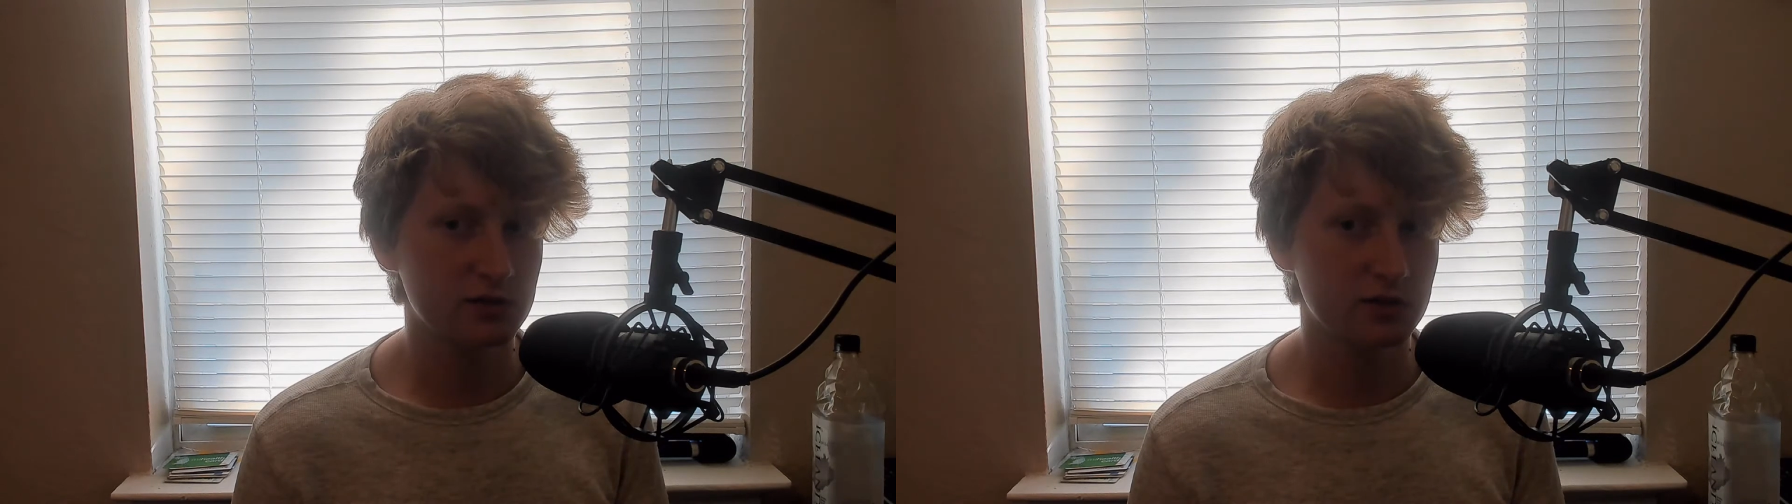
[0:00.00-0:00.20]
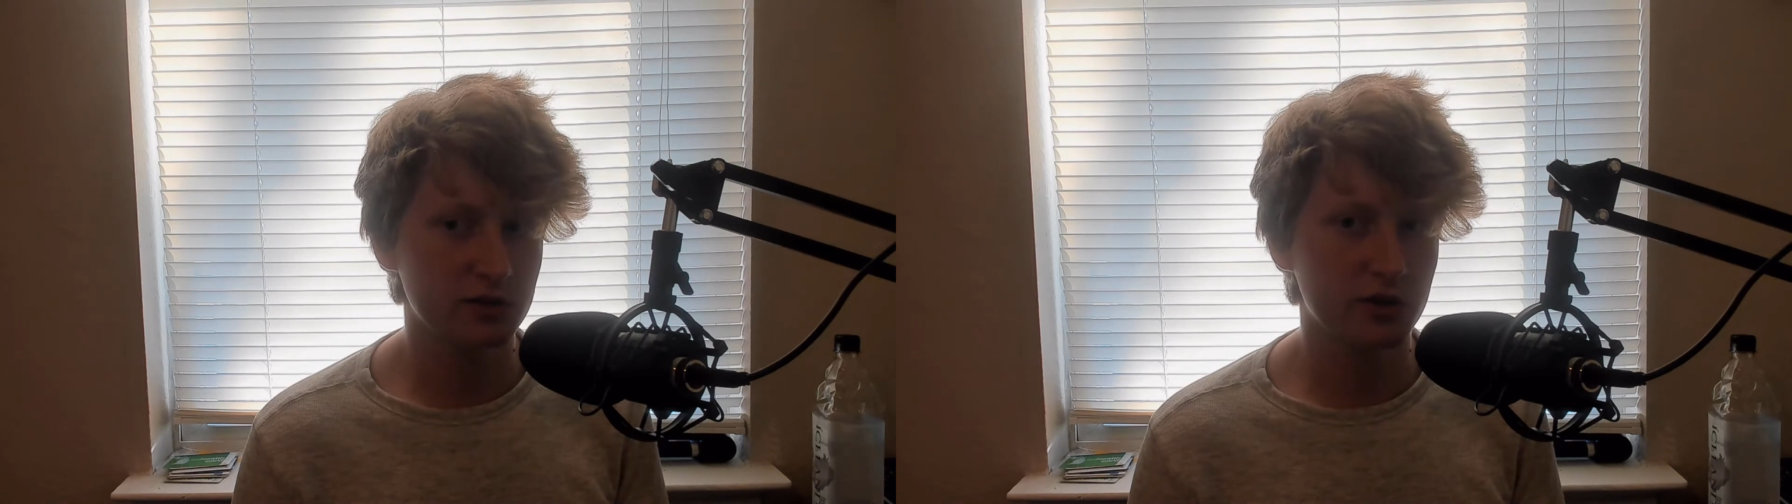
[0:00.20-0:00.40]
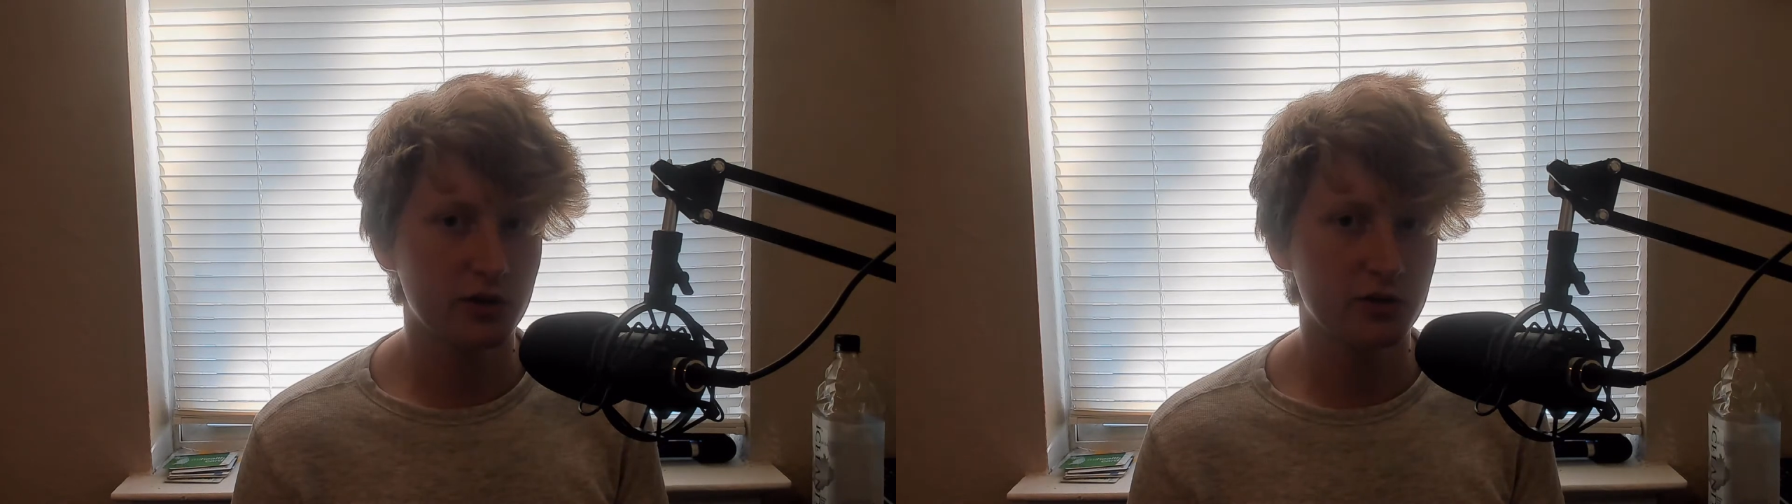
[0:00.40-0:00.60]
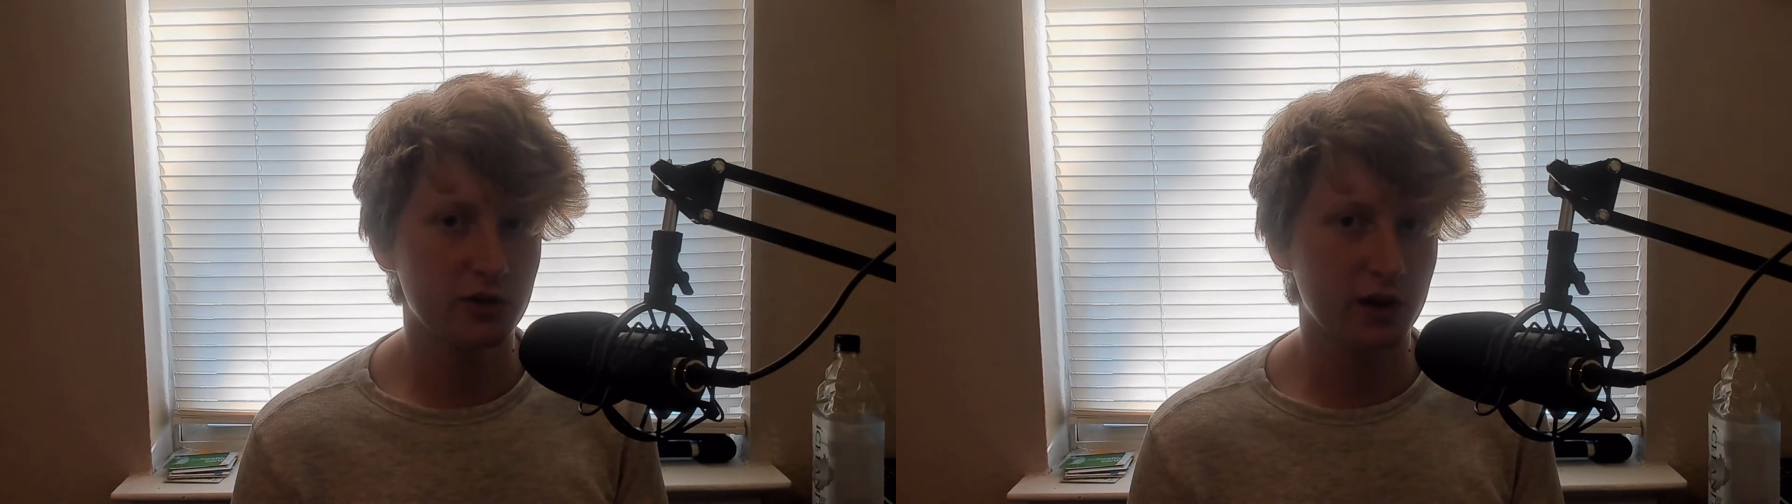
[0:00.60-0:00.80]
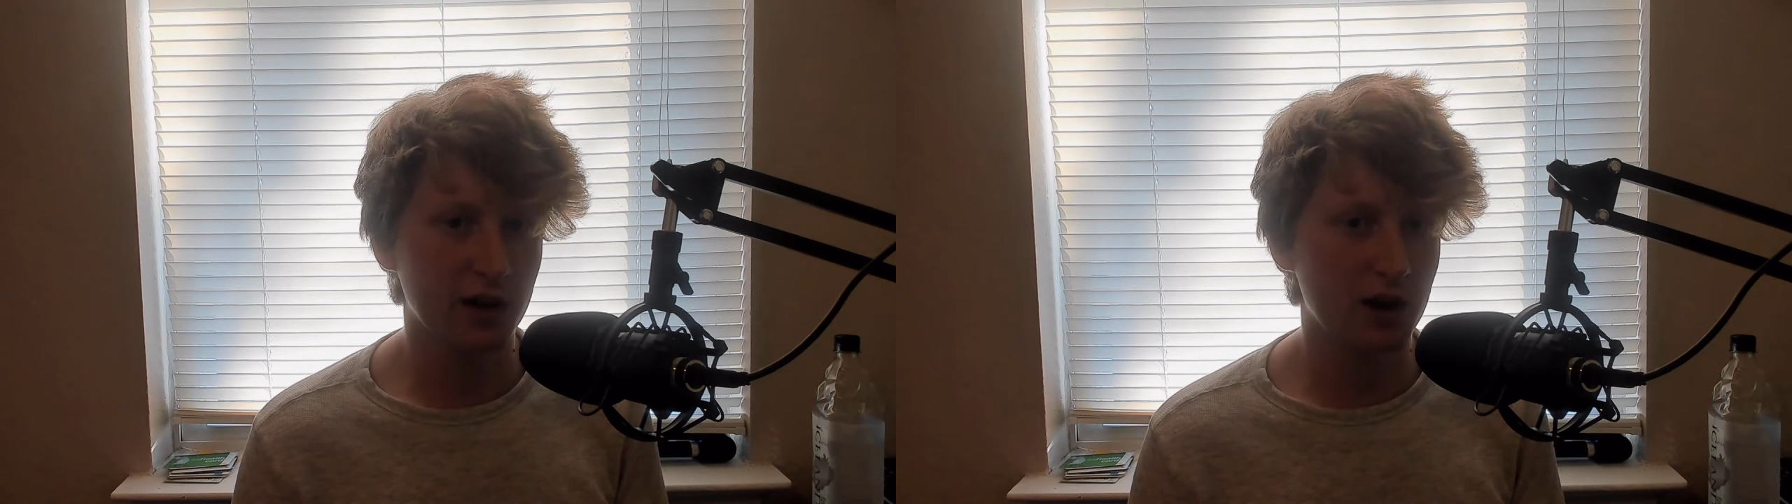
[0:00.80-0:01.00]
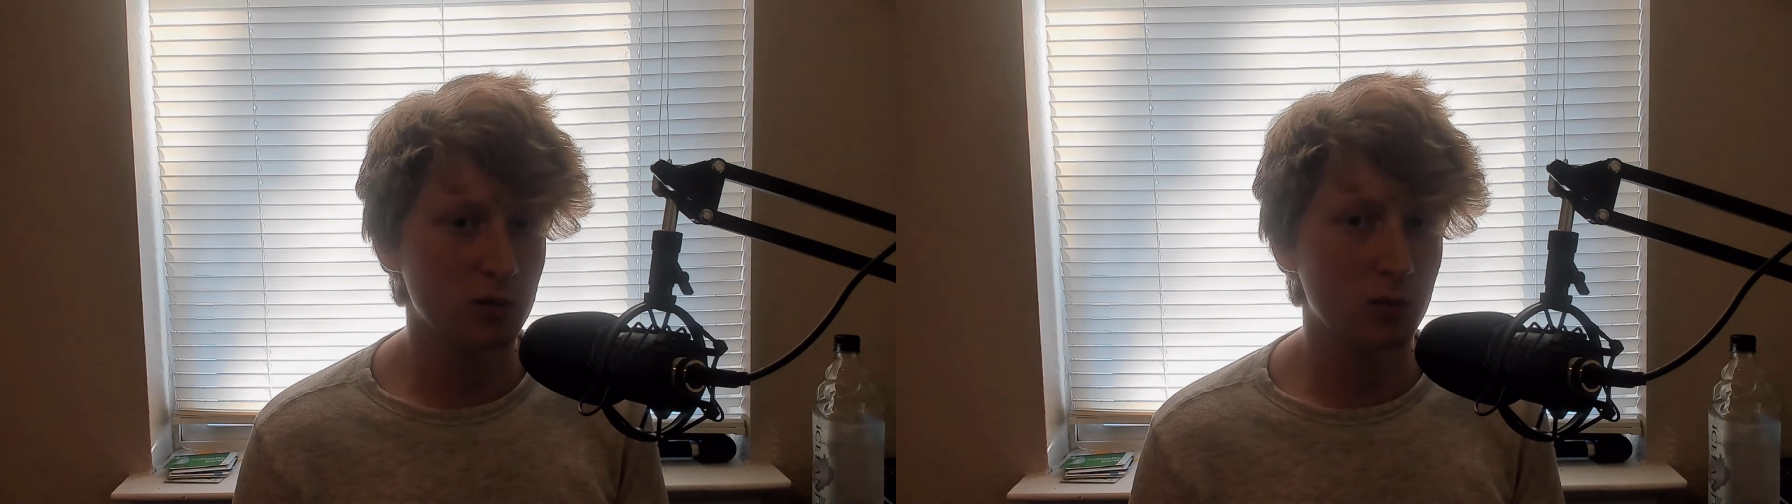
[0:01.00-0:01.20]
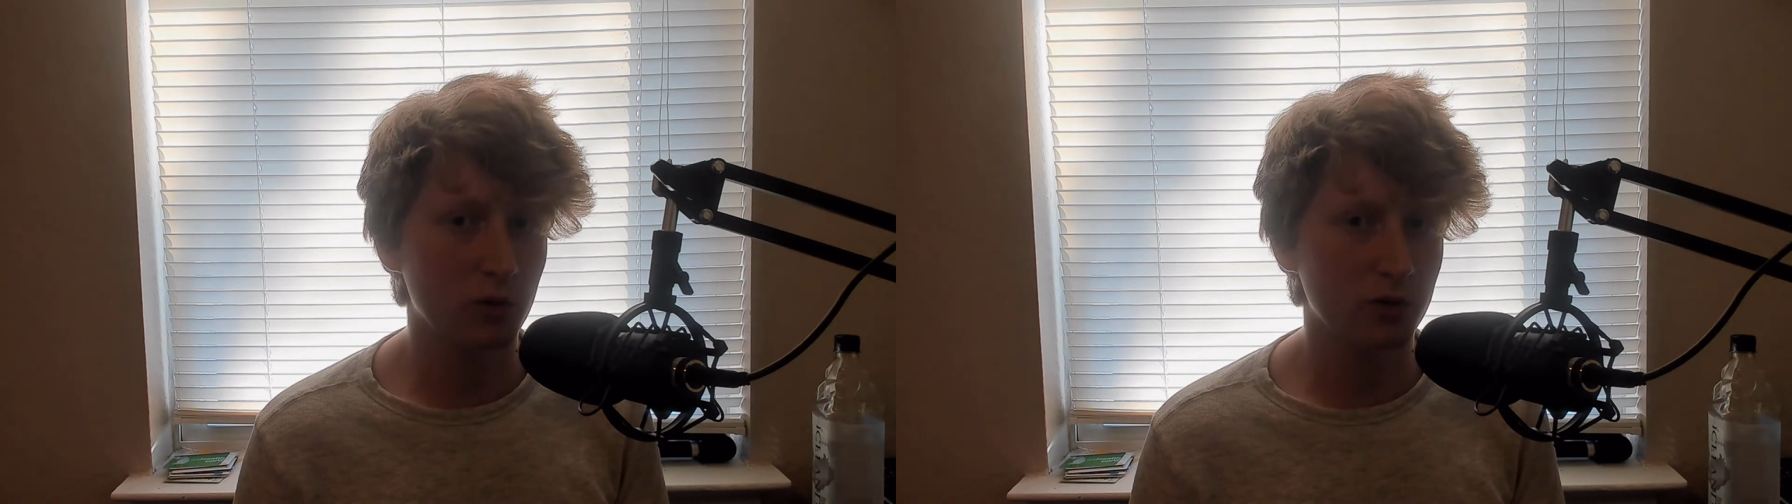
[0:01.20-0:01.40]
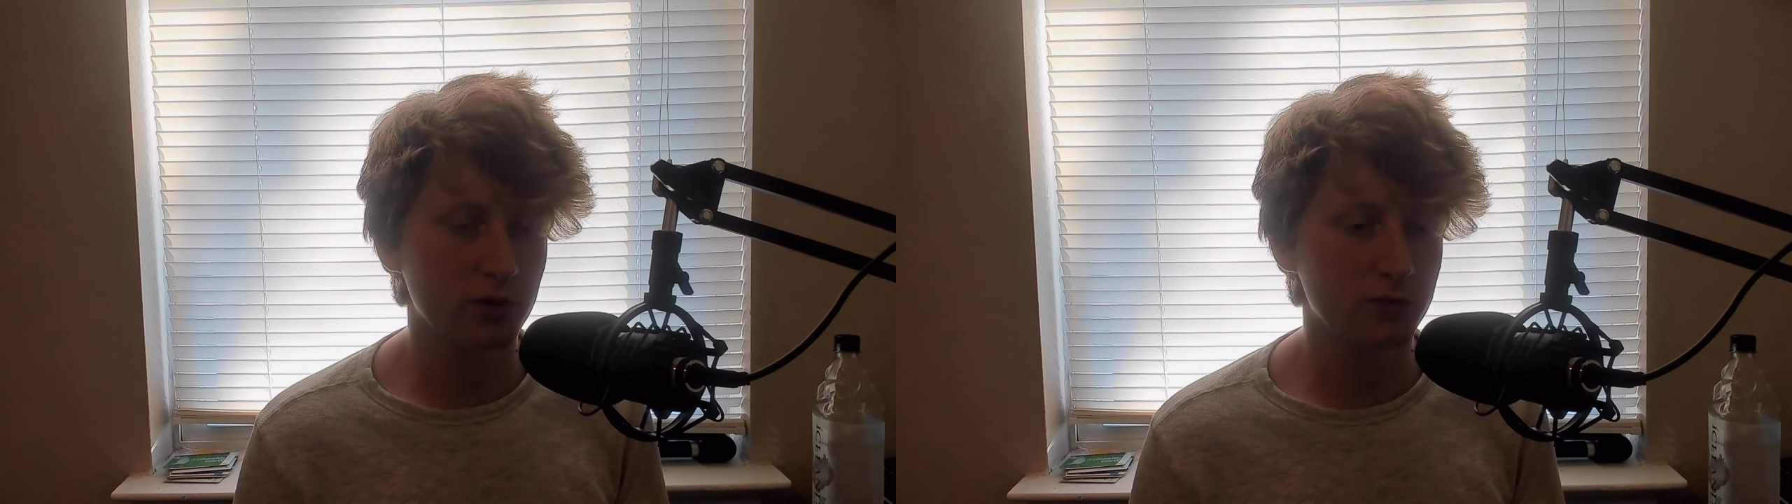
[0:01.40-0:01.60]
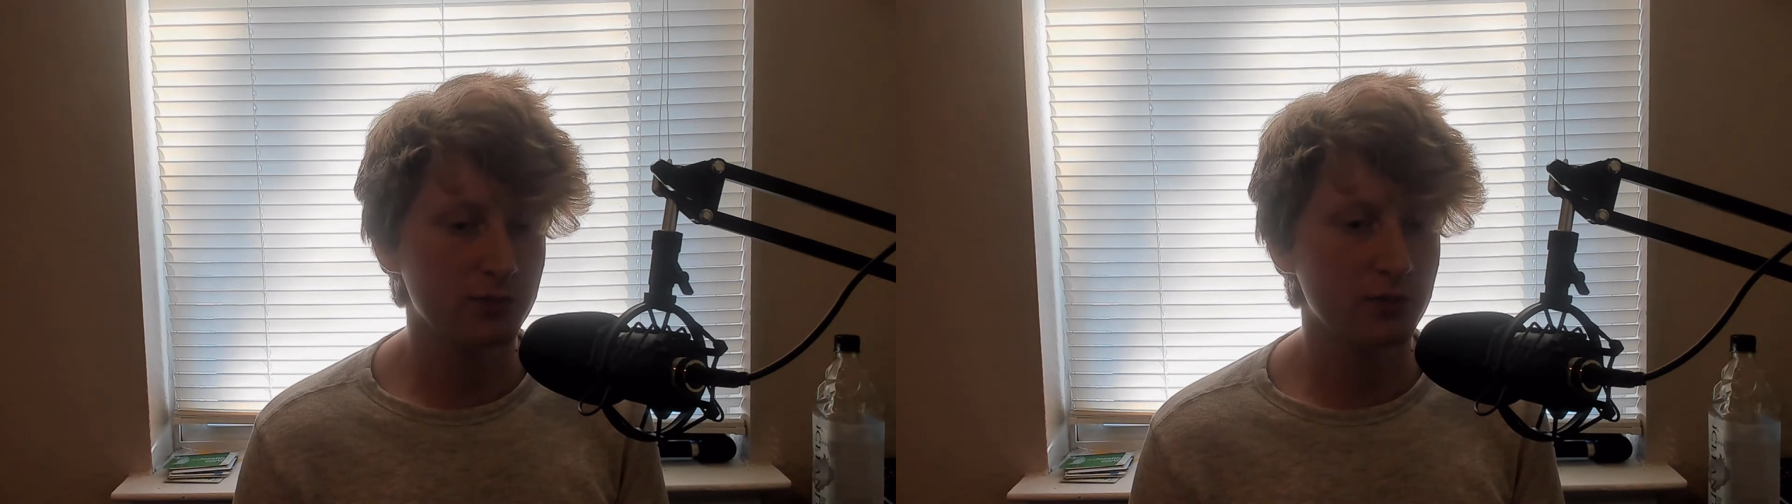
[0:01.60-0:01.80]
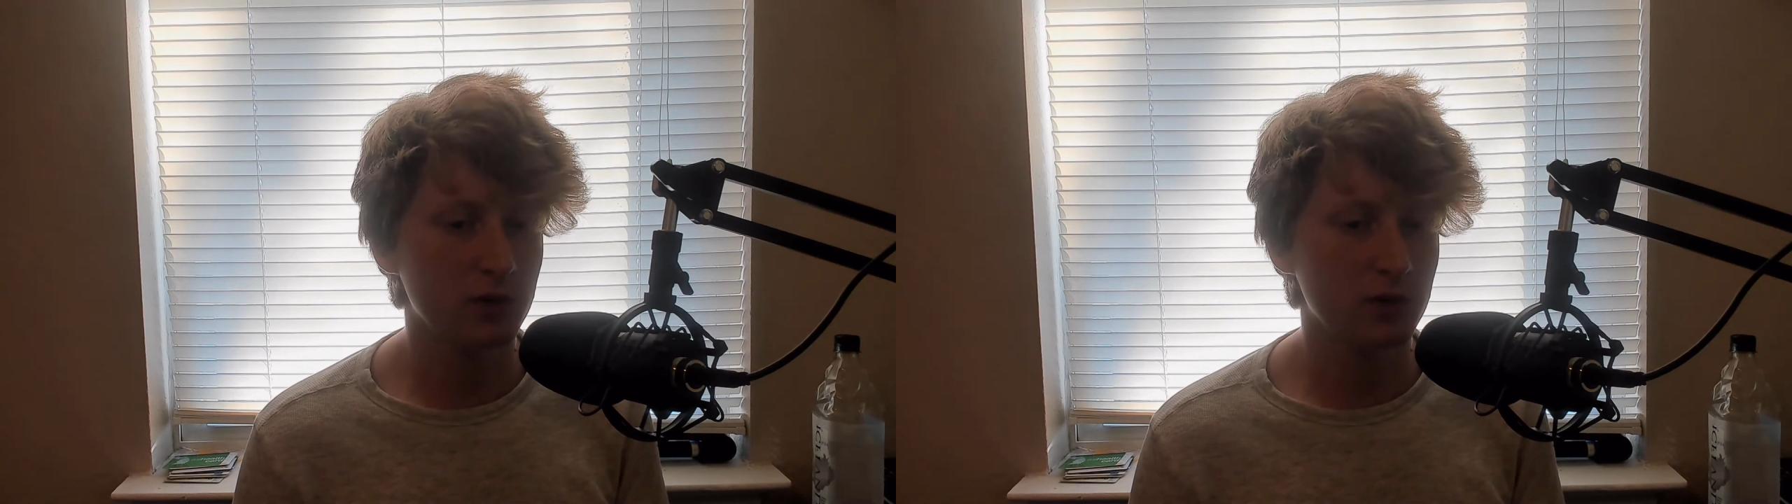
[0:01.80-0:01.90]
like out of boredom.